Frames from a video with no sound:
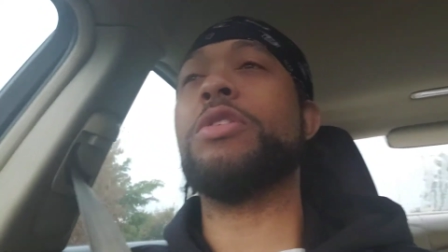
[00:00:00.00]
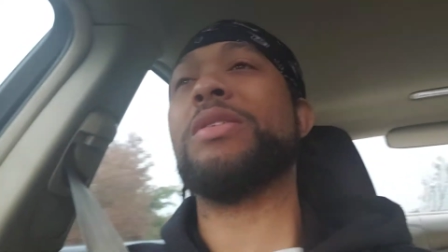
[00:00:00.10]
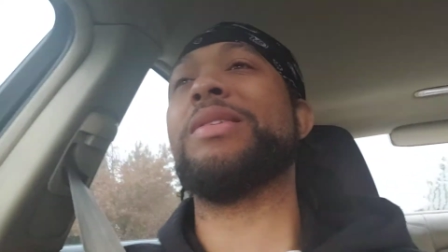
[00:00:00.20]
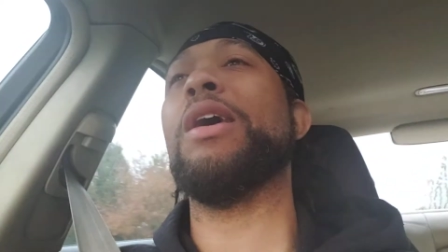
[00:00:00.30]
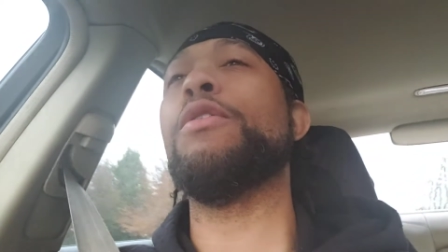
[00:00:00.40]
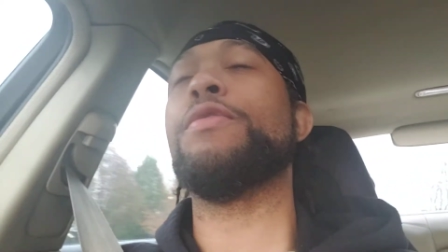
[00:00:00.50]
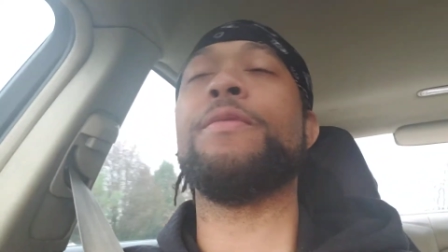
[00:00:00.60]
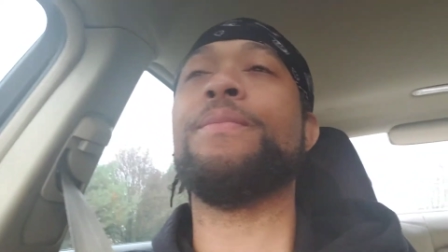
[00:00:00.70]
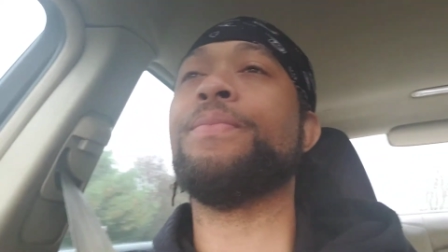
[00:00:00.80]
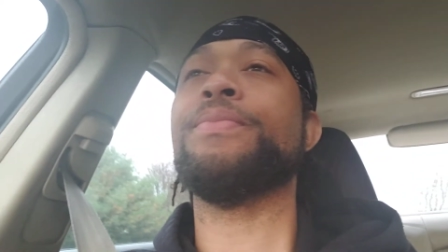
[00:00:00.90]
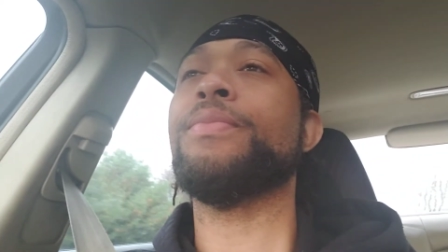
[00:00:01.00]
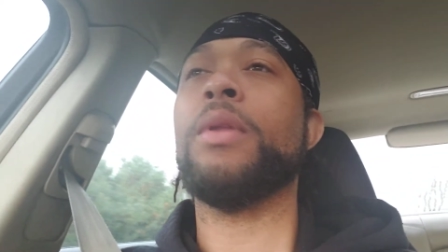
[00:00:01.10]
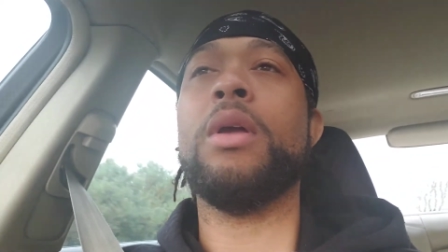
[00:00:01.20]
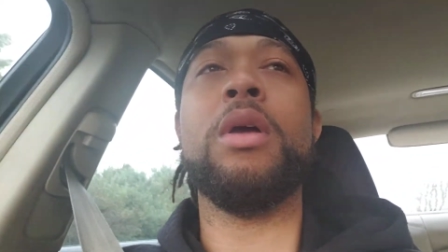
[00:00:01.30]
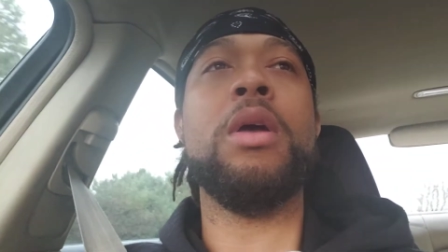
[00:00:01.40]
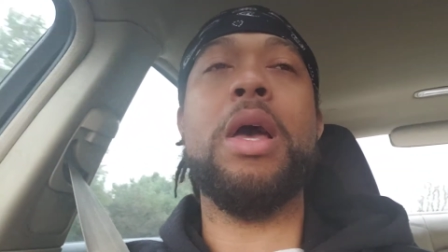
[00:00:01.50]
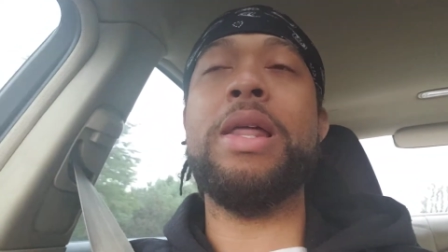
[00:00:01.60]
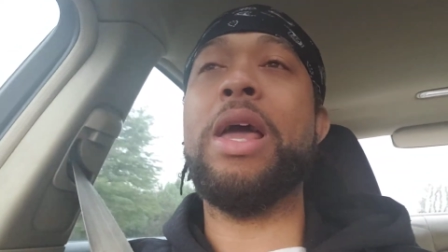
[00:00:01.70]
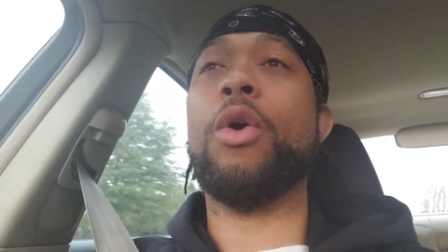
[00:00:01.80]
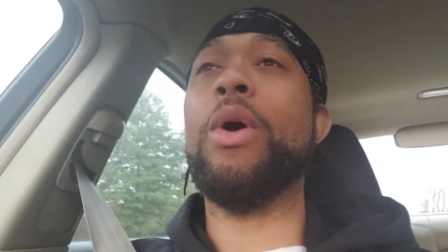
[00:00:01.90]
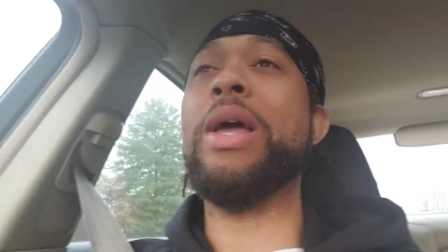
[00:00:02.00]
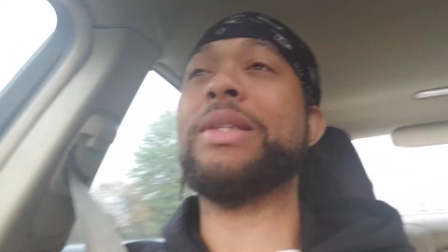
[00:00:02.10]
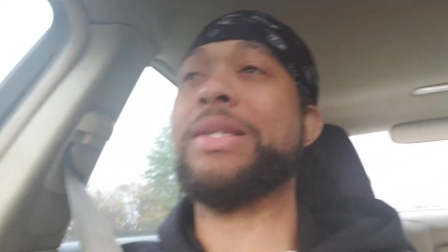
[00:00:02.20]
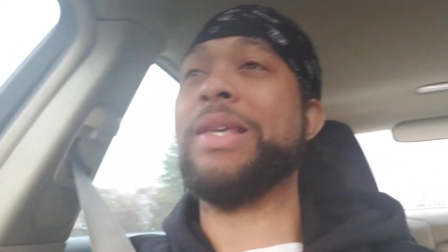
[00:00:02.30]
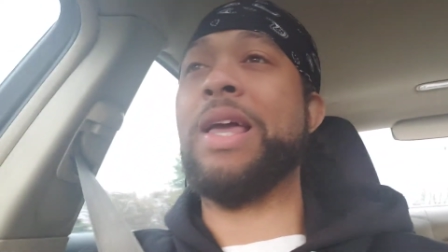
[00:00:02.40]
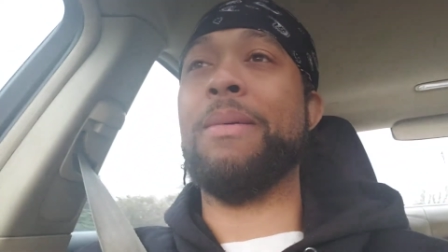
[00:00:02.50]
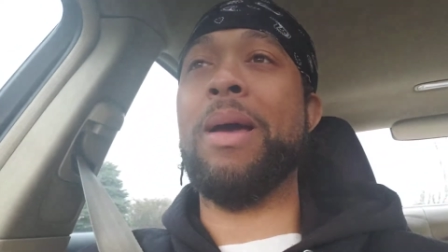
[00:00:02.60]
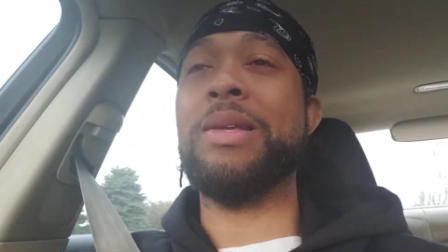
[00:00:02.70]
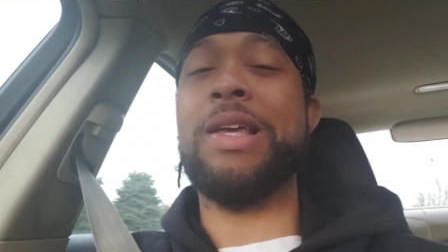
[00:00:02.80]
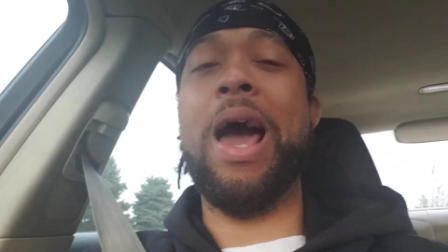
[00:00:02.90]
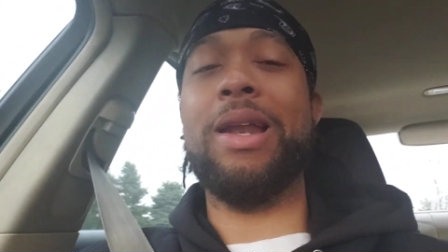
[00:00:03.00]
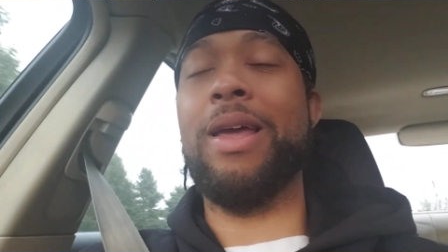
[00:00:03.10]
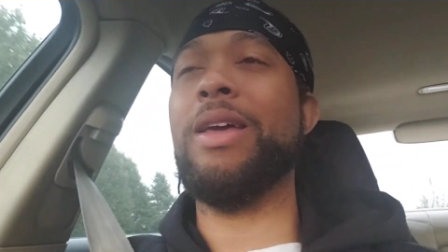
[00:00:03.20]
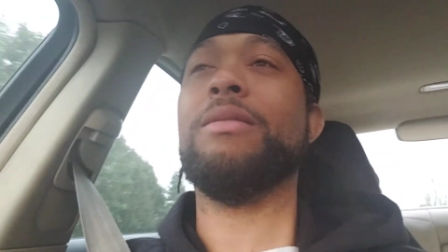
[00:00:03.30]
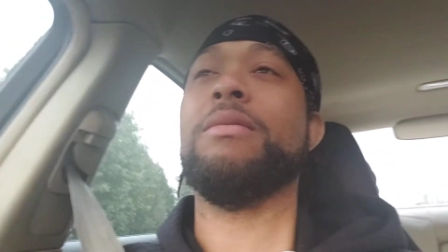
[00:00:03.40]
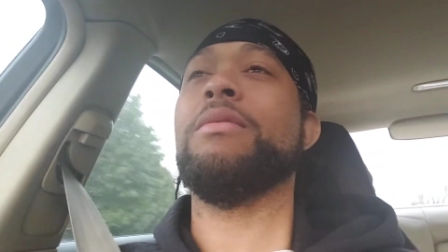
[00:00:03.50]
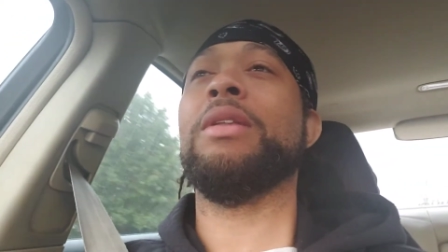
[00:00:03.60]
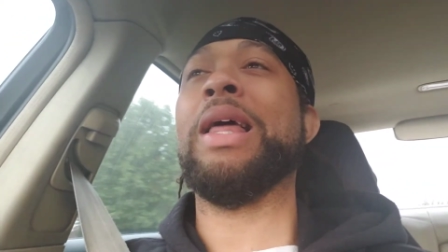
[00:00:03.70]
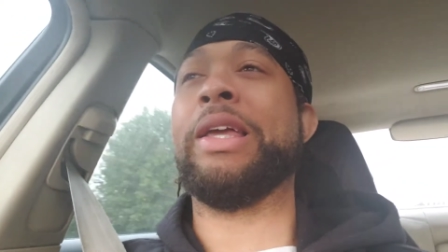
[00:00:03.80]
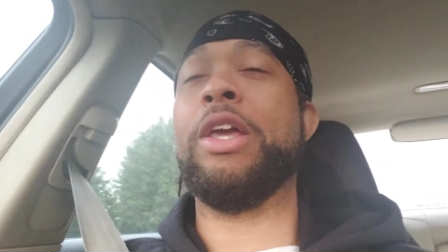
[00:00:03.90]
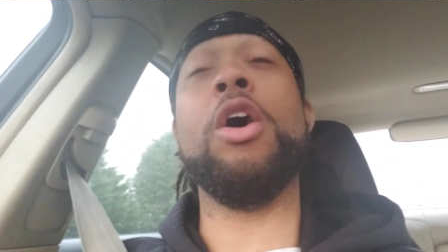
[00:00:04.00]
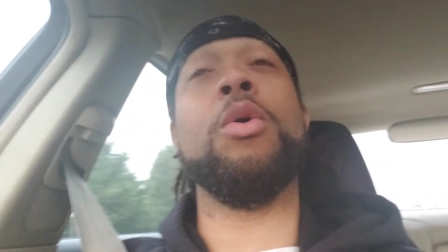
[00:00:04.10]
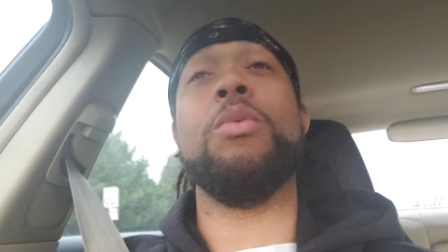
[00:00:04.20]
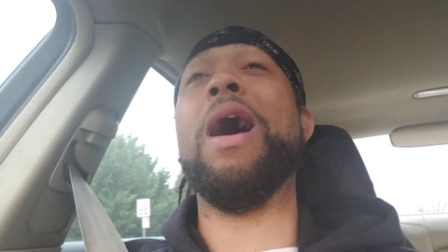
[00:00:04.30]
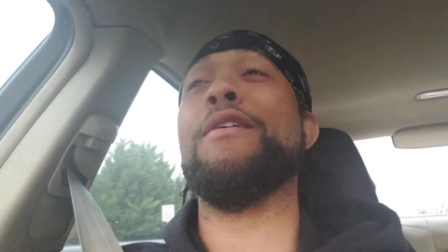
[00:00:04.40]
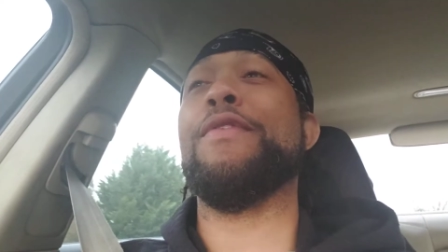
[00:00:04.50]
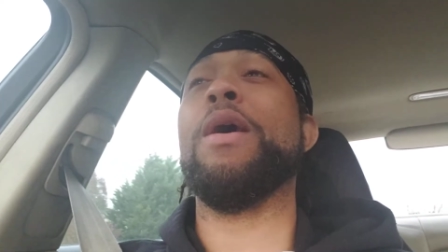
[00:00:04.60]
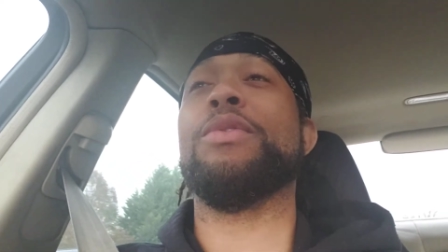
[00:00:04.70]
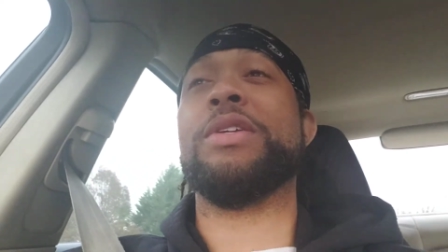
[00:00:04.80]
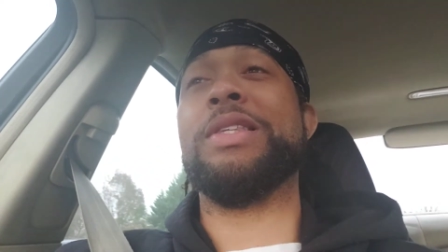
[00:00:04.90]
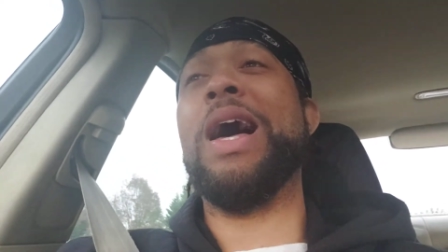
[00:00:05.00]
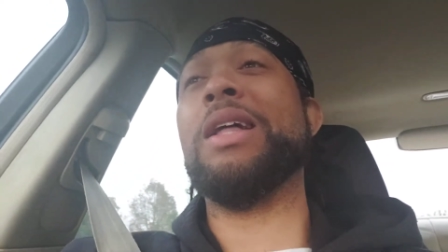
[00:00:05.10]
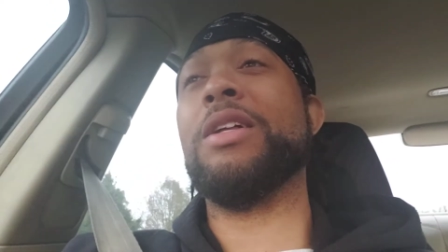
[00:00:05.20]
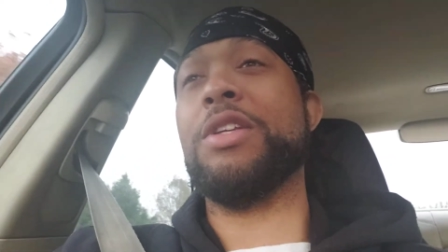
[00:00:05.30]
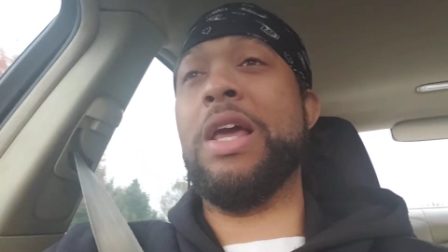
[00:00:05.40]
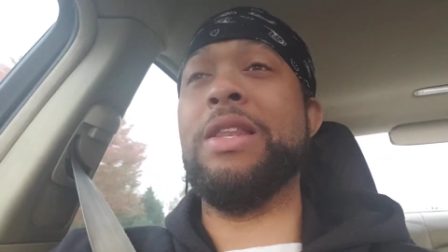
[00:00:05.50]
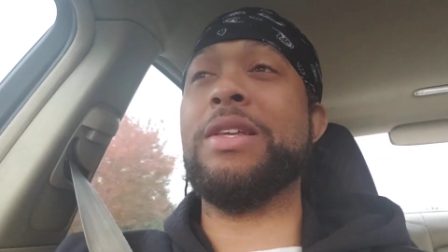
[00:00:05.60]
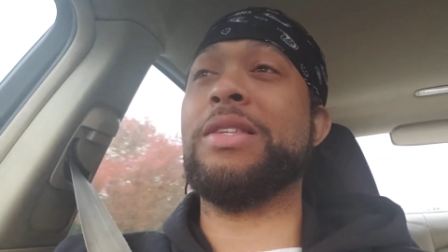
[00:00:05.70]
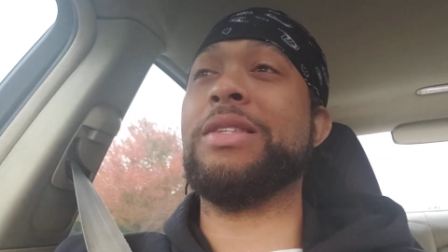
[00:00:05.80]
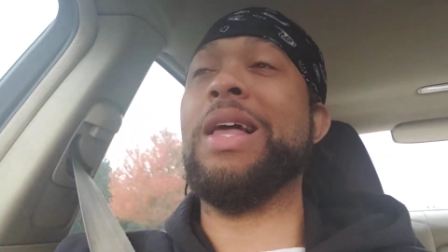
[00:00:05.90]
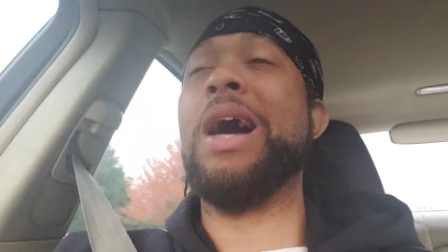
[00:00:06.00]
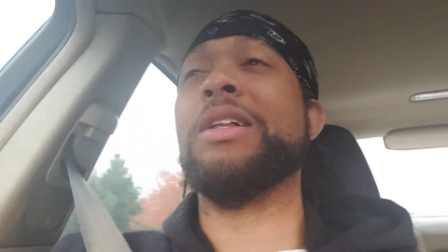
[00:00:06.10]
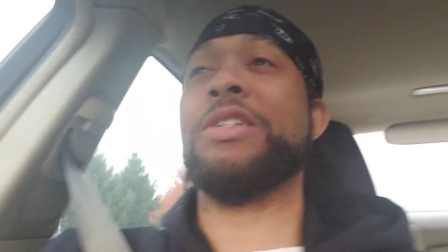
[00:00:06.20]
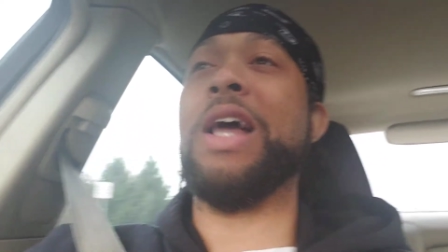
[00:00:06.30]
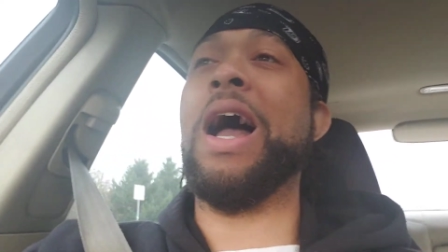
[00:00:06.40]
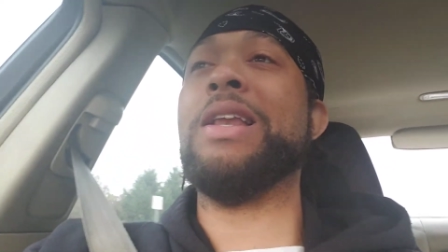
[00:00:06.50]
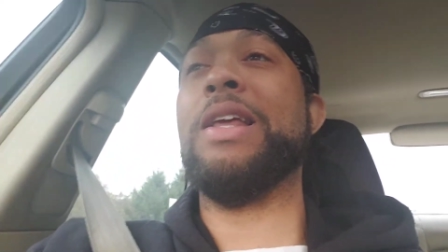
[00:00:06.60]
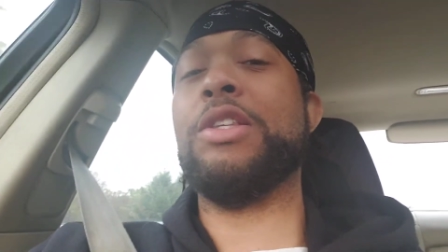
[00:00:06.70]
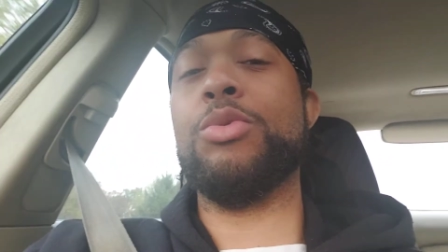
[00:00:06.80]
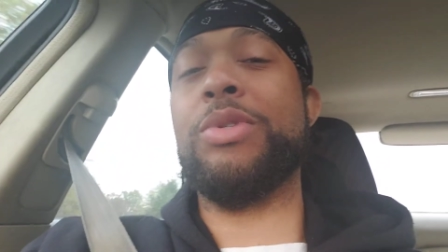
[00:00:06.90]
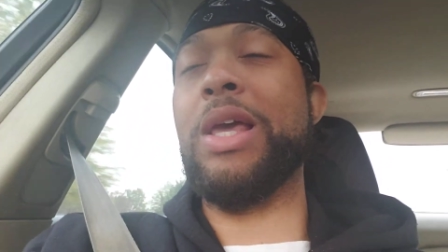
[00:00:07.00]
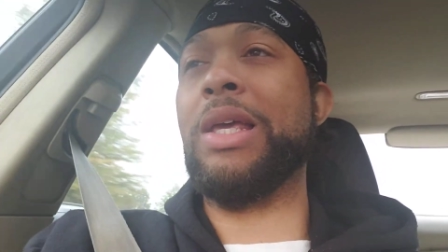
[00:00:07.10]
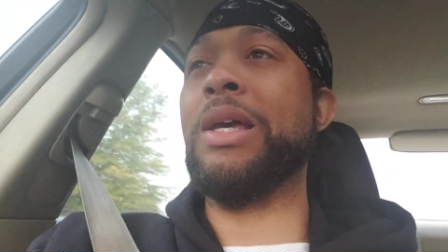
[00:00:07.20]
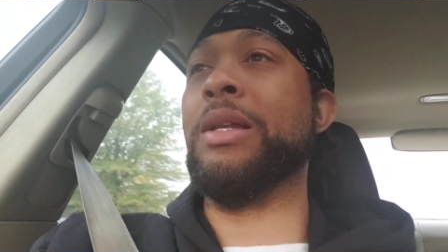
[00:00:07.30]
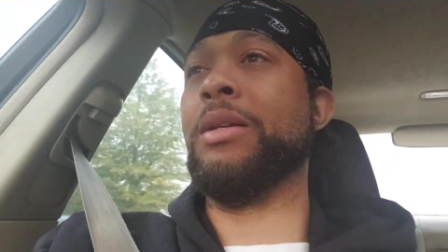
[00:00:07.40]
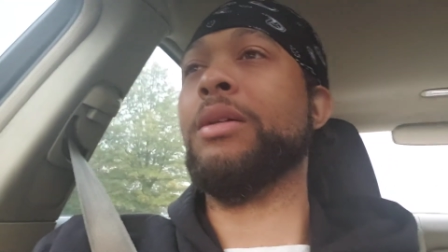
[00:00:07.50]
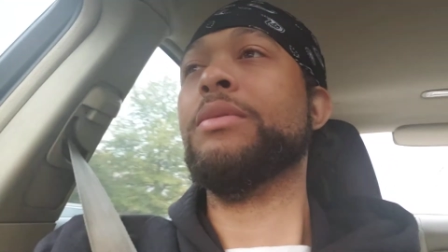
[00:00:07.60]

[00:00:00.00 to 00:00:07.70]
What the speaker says: it yourself, it ain't gonna hit the same, man. It's gotta hit like, yo, I found this knowledge, and this is knowledge that I need to take in.